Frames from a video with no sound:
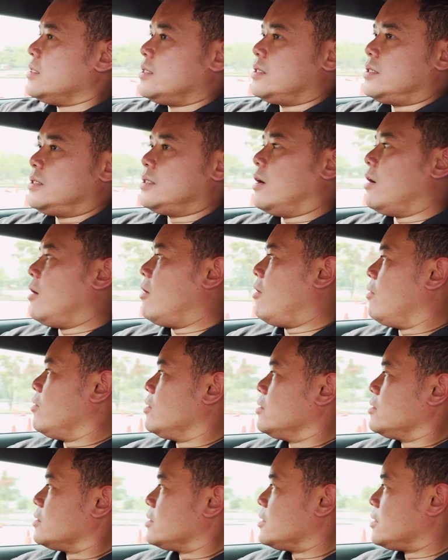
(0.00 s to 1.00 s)
So
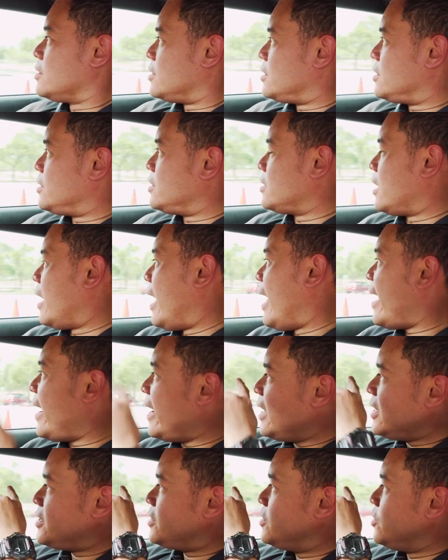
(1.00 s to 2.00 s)

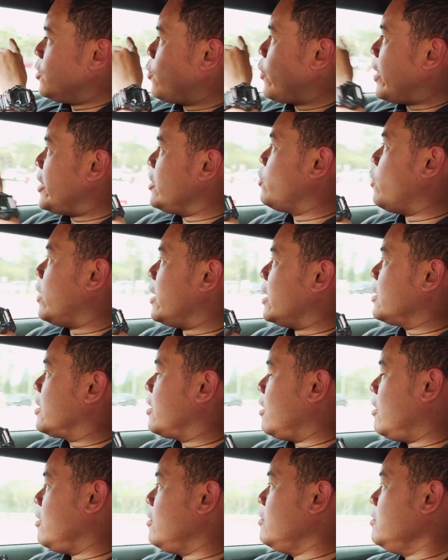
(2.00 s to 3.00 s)
eyes, look where you want to
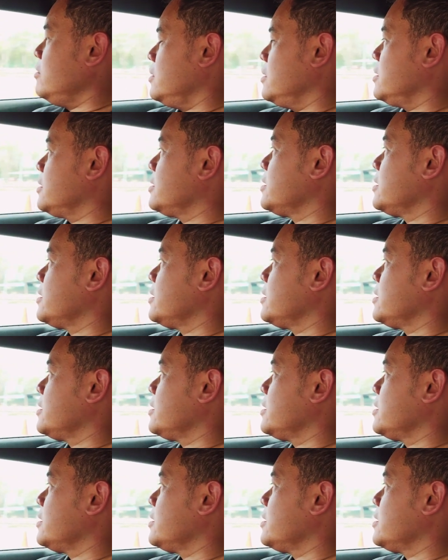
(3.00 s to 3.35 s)
go.